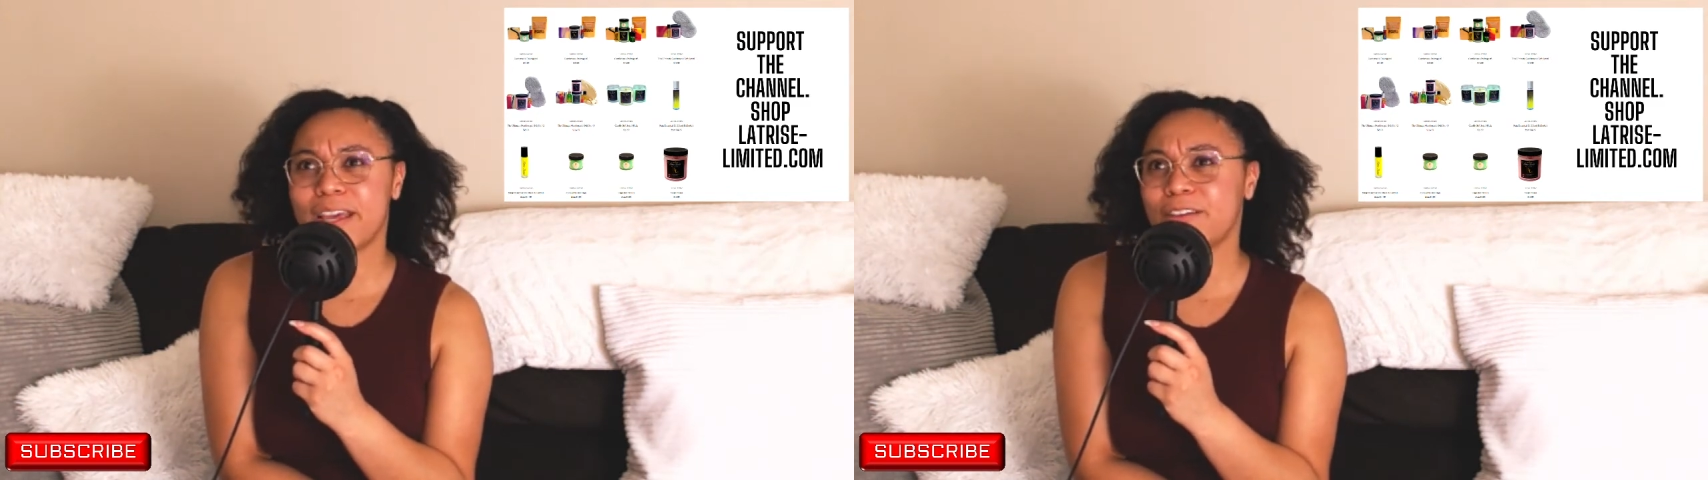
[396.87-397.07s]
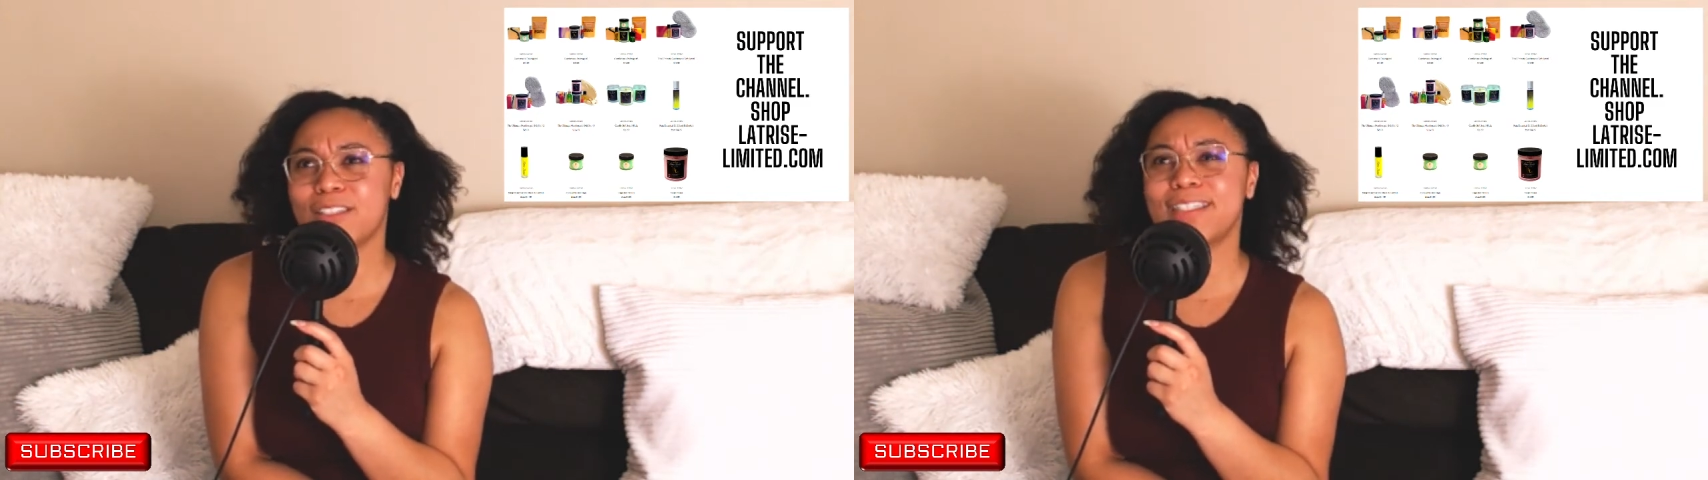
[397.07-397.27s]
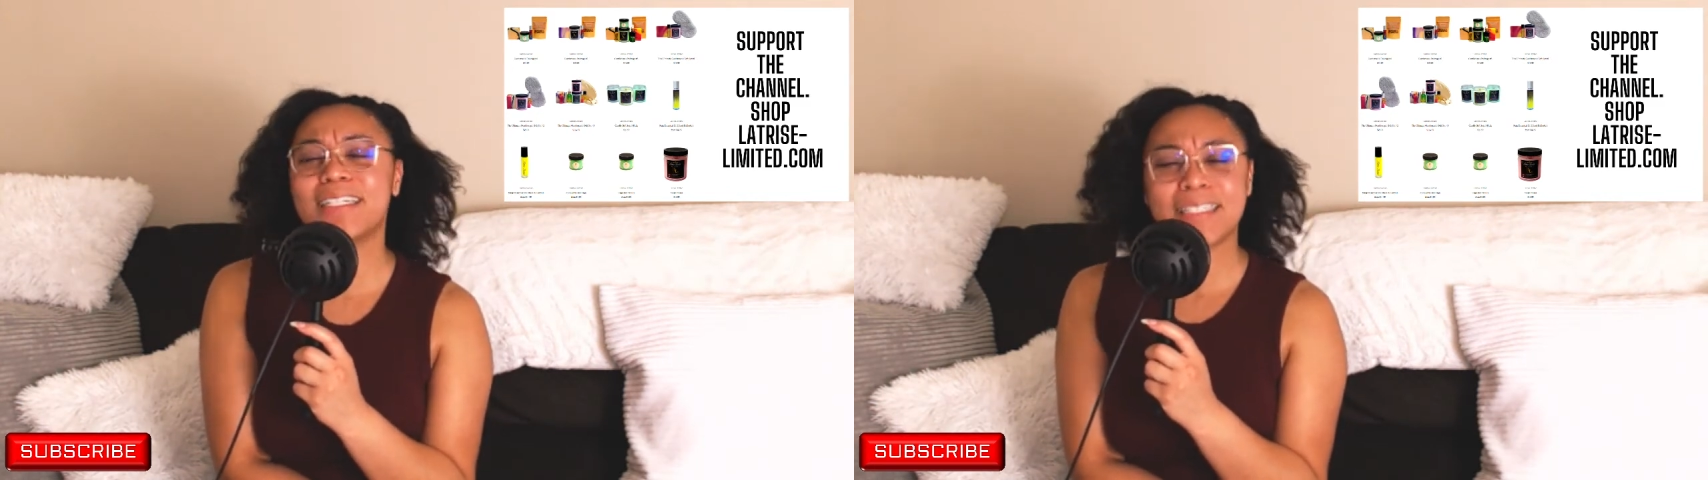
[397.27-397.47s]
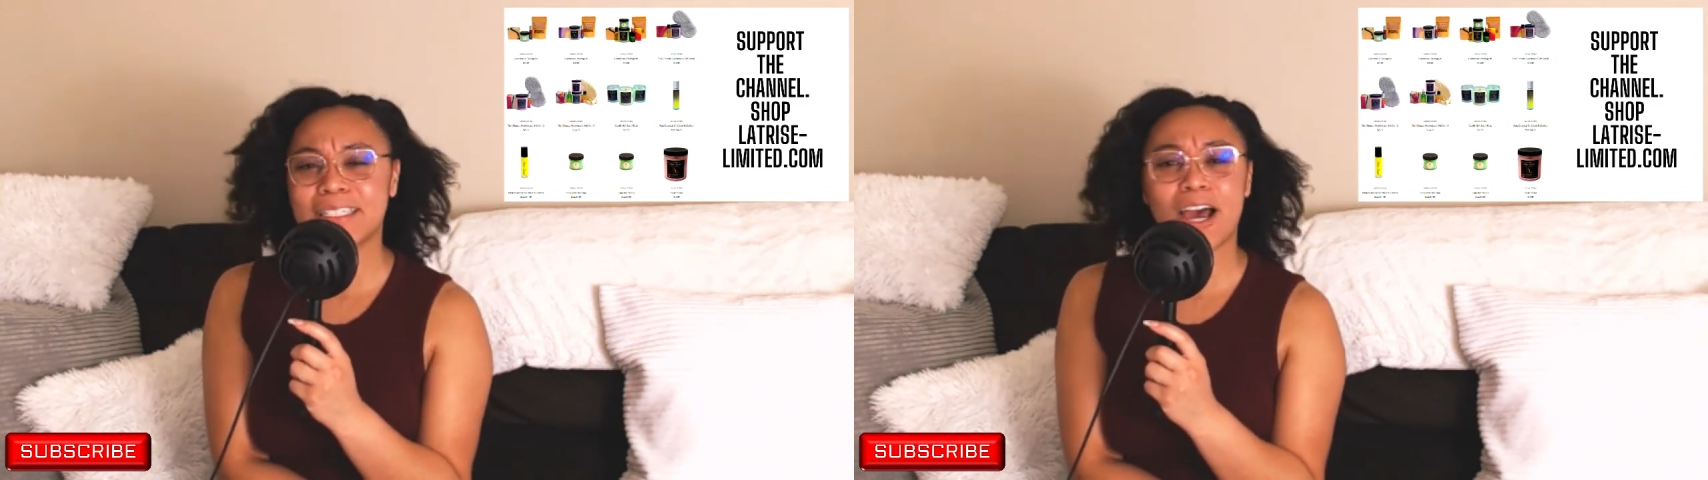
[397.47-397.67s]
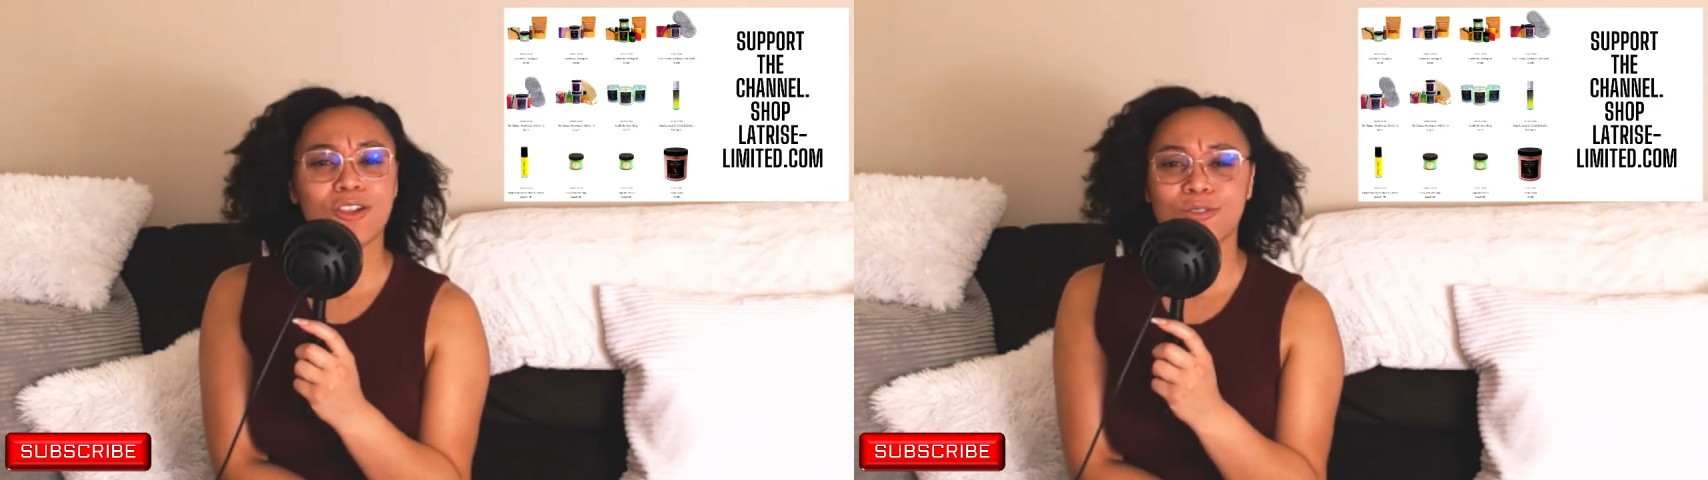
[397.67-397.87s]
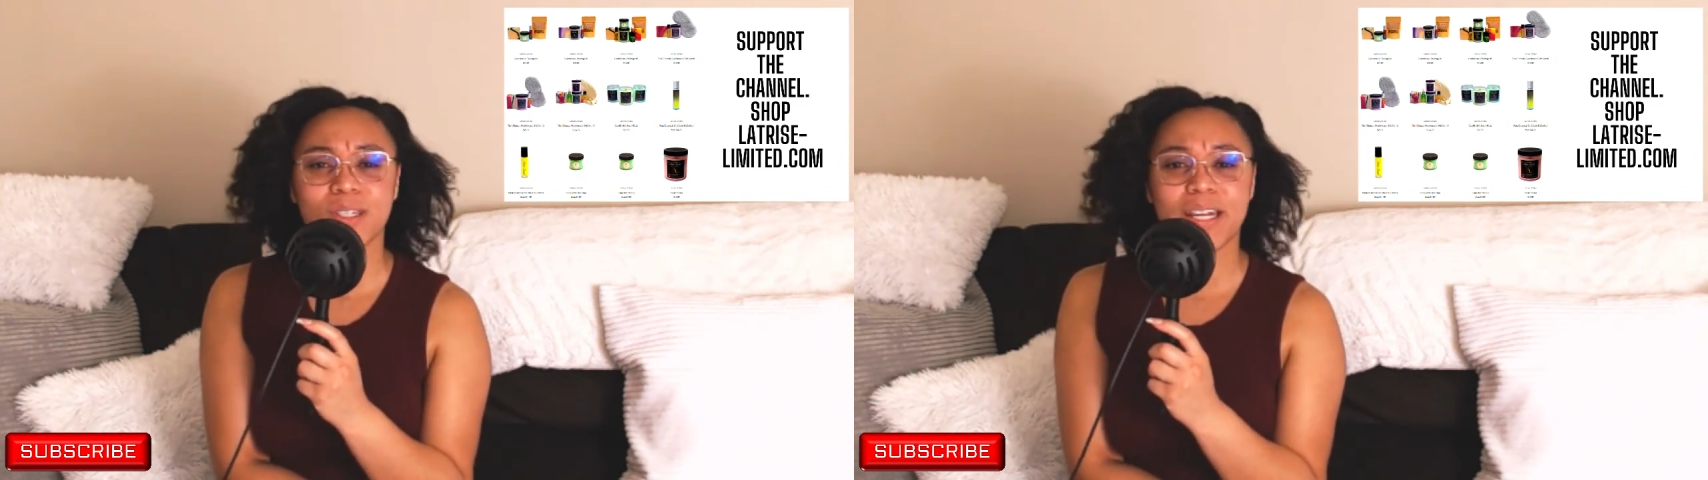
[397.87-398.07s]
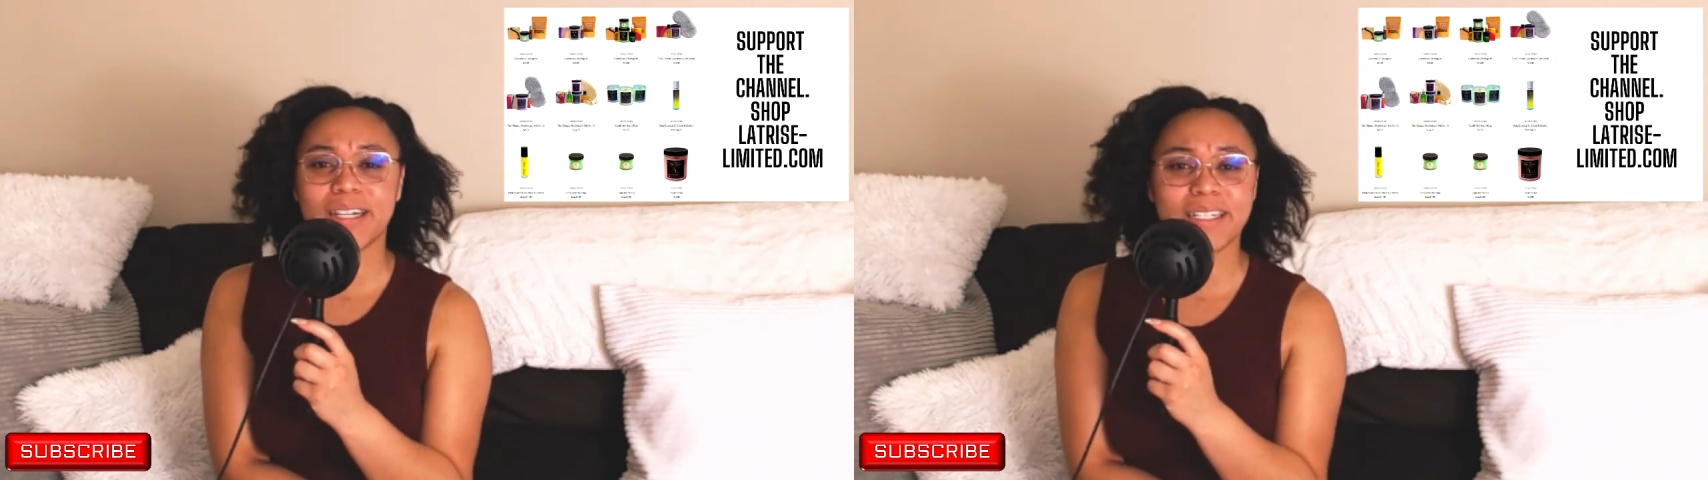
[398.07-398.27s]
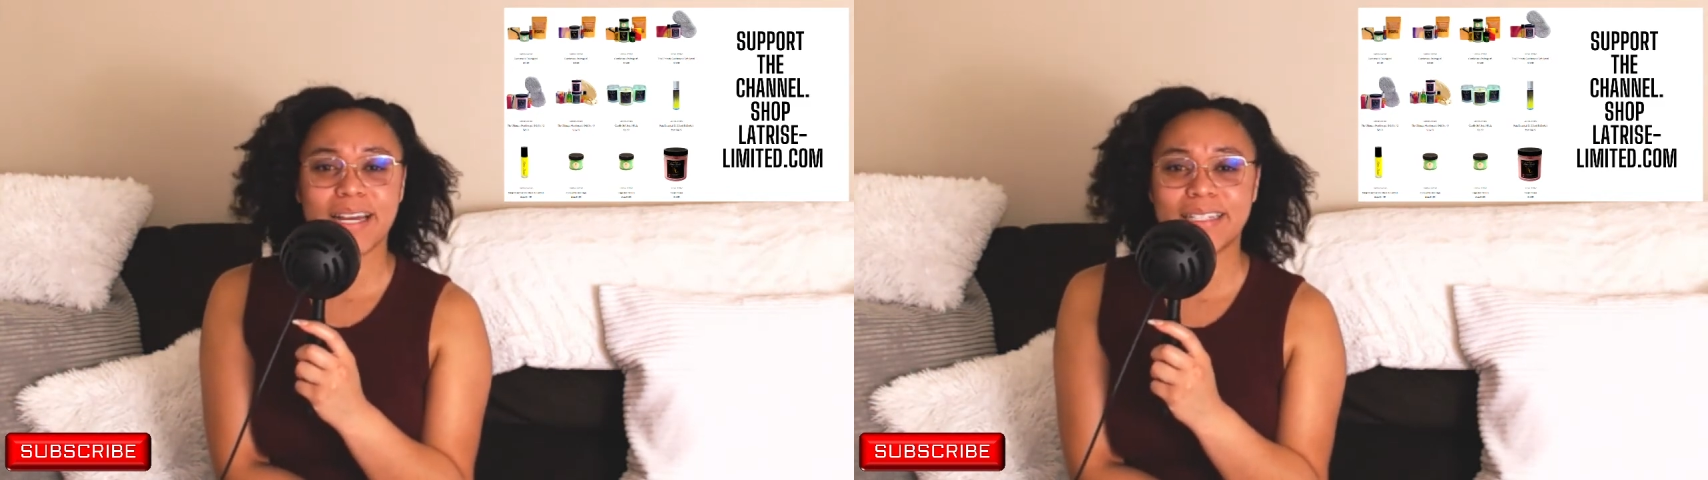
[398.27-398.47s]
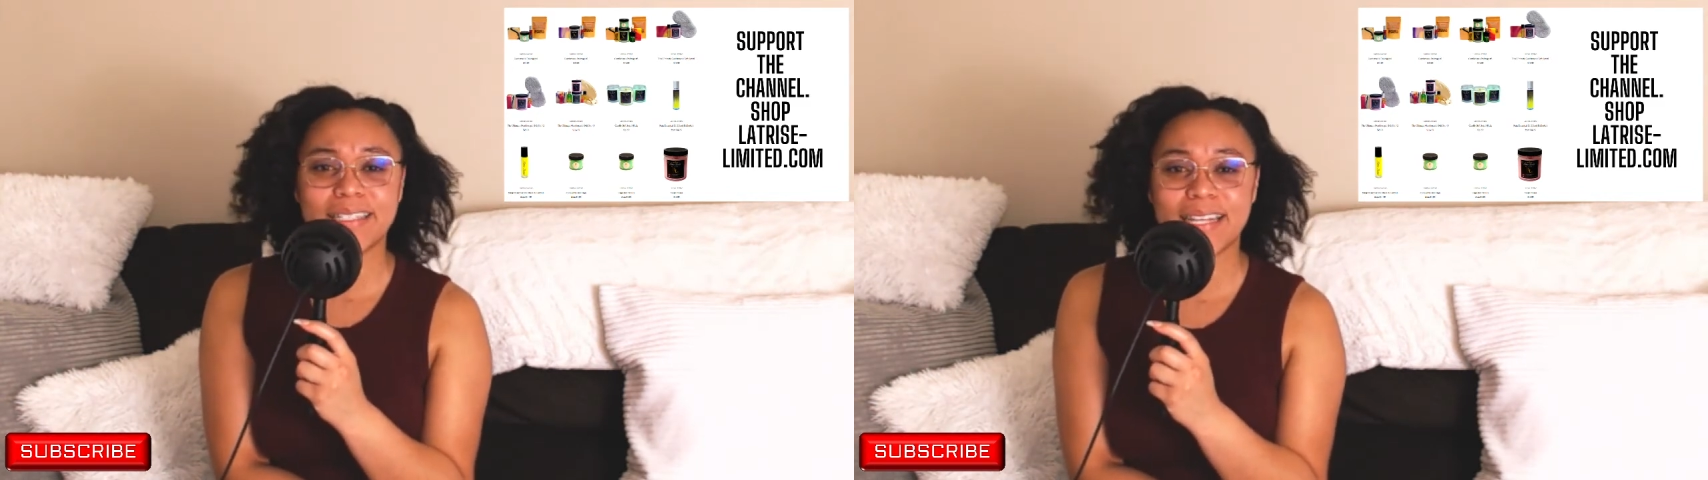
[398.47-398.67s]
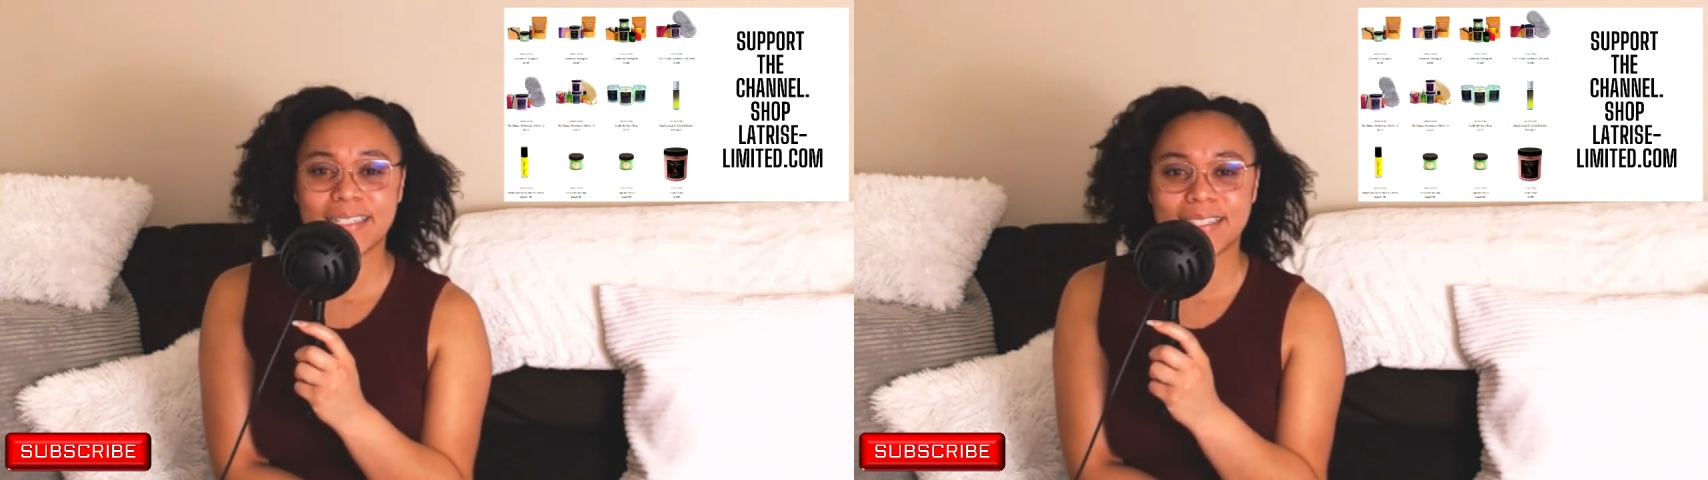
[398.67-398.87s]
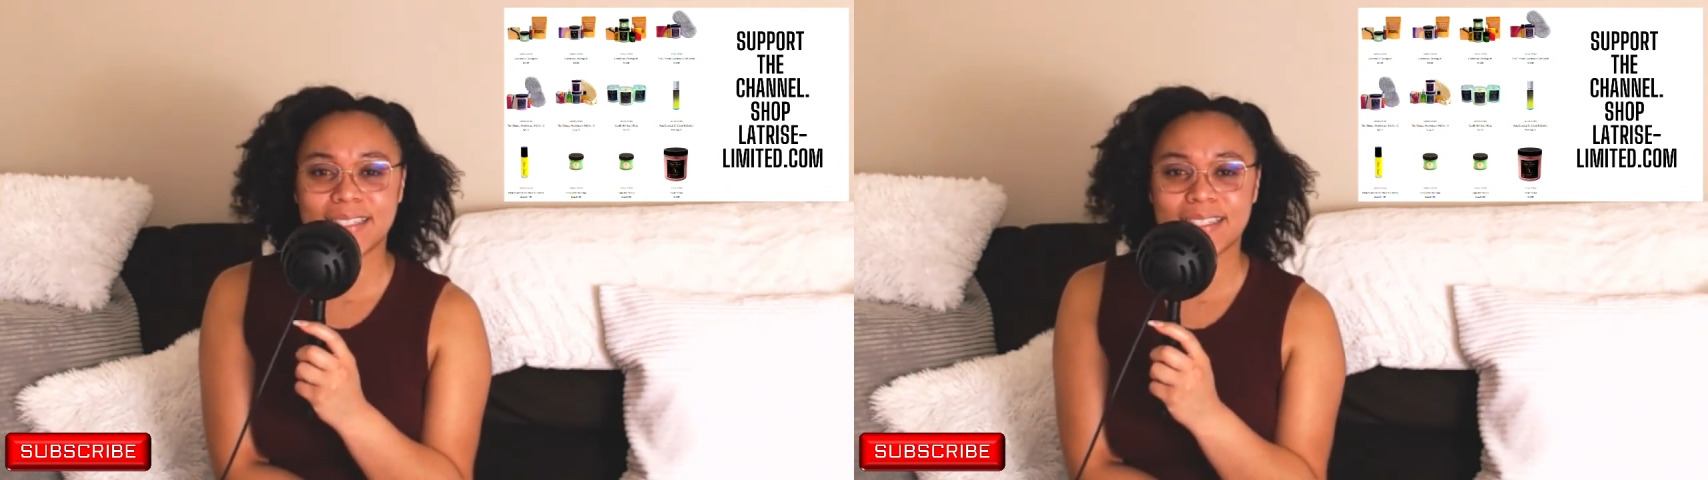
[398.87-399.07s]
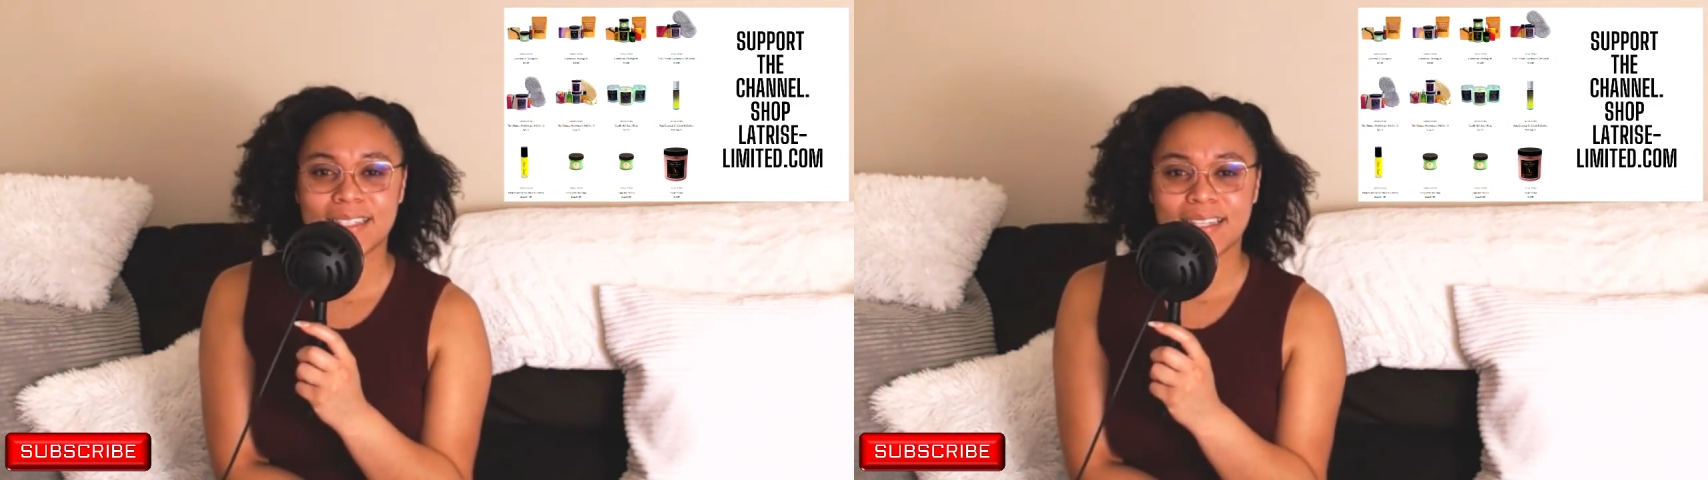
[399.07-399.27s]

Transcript: at $6.99.